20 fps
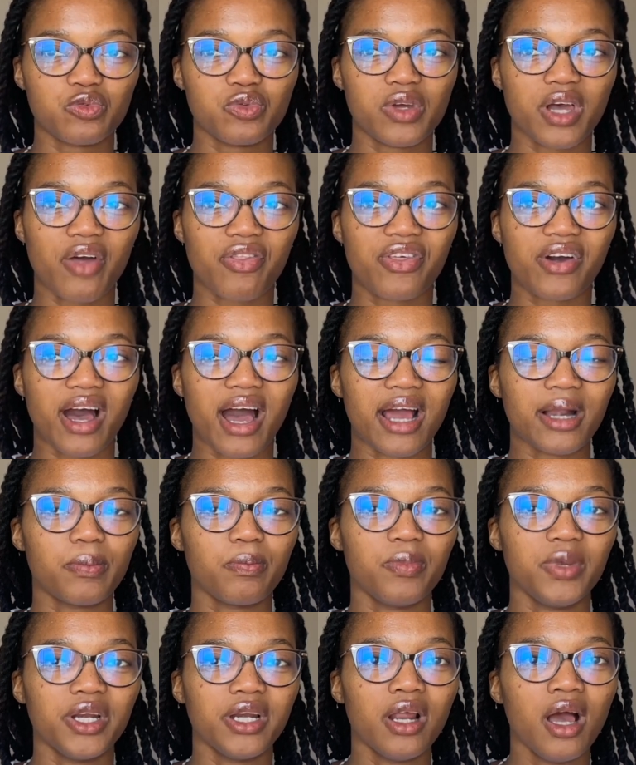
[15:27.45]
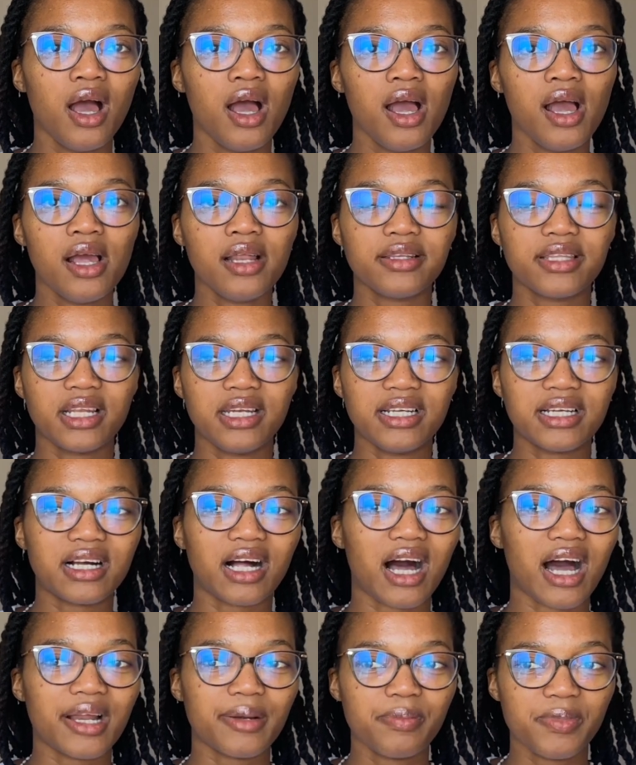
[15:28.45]
we are the
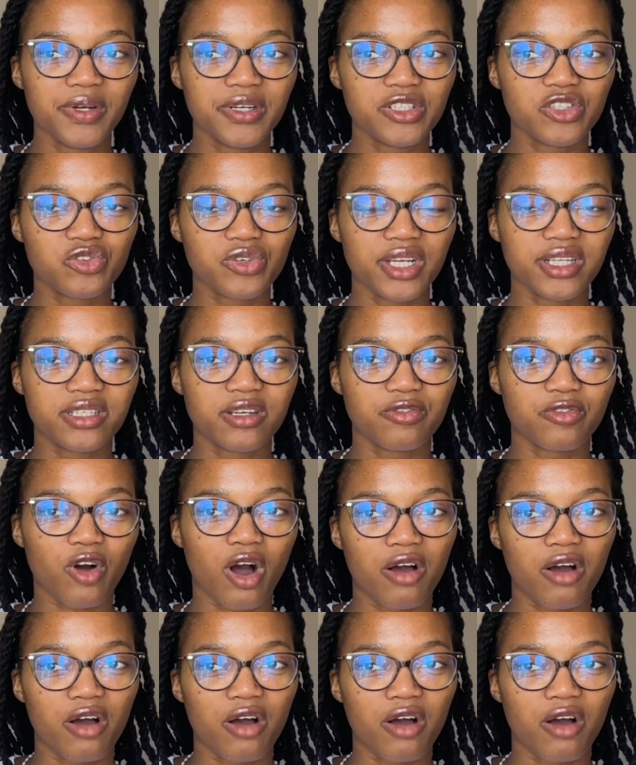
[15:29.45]
legal administrative